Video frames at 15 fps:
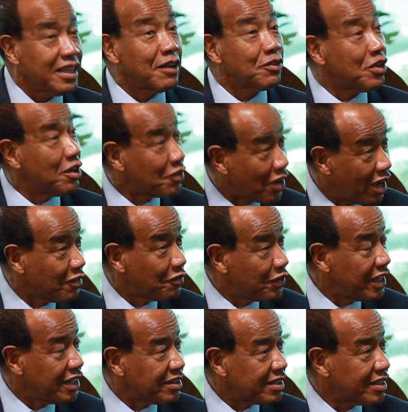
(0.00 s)
You have to have
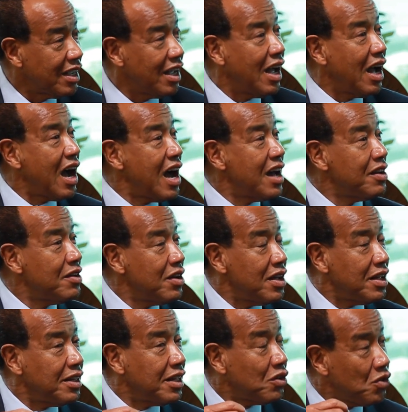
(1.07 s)
confidence. And
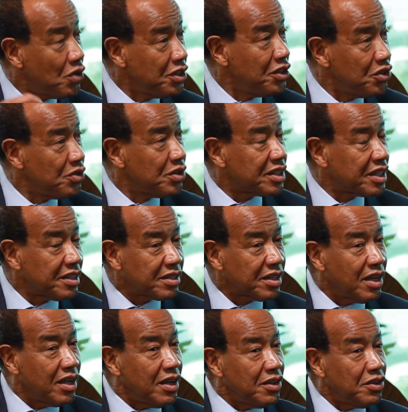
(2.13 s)
the good news
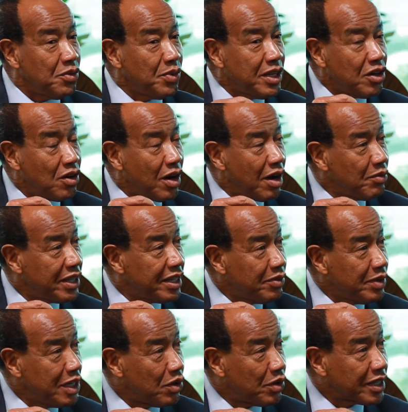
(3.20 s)
is, we
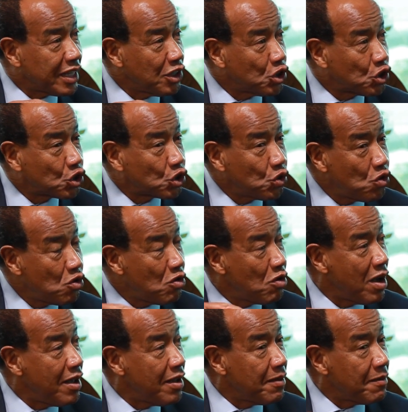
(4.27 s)
can show
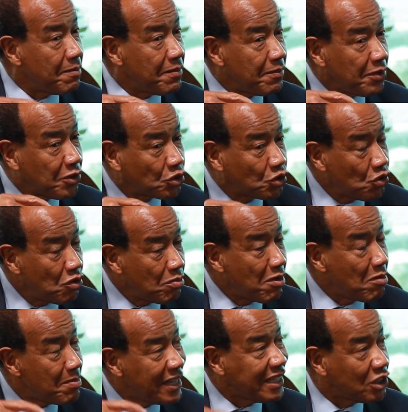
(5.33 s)

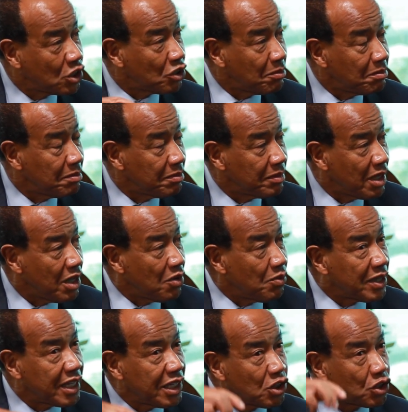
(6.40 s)
momentum,
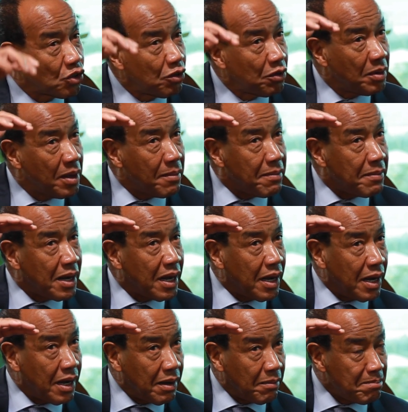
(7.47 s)
we can show
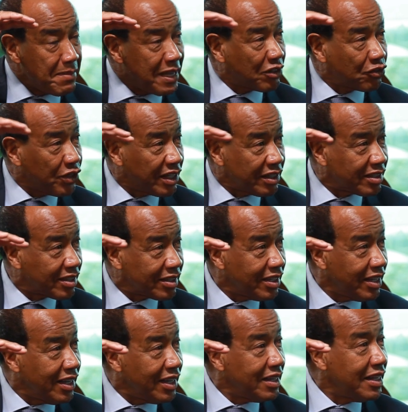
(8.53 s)
metrics,